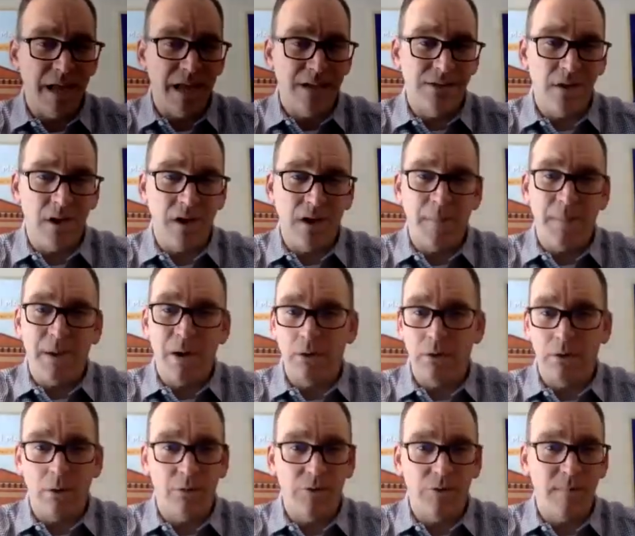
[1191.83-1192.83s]
I talk about
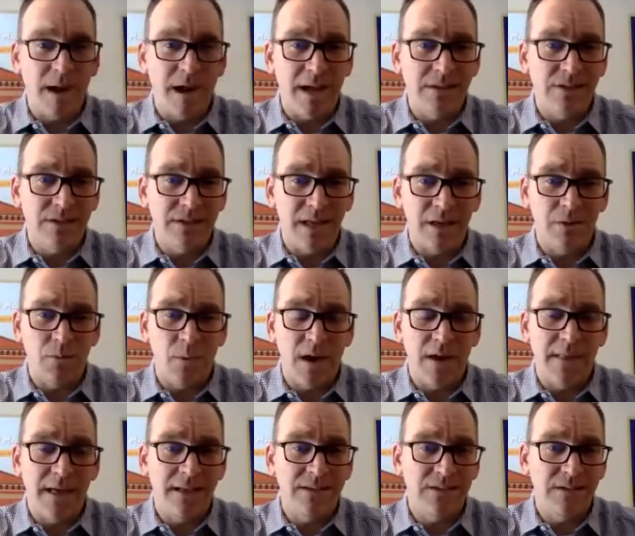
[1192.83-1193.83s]
growth mindset and why that's